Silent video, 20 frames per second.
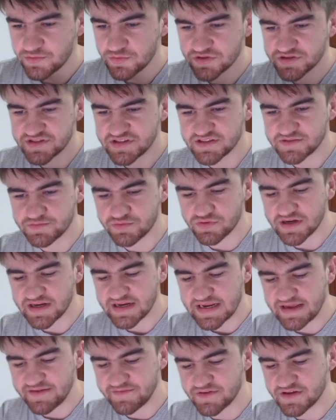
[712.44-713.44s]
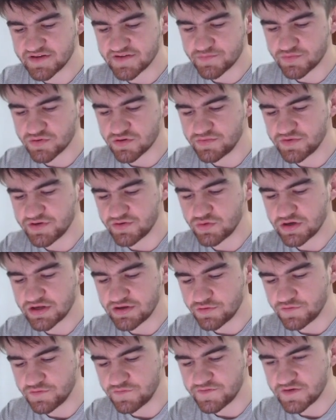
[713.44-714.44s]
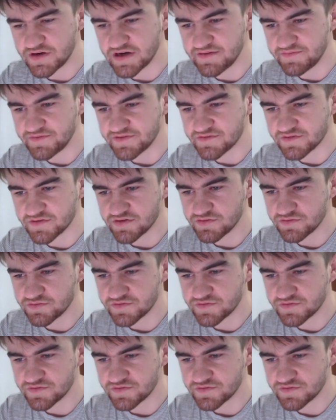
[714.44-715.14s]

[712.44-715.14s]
what's his break even? It's probably 105, isn't it, or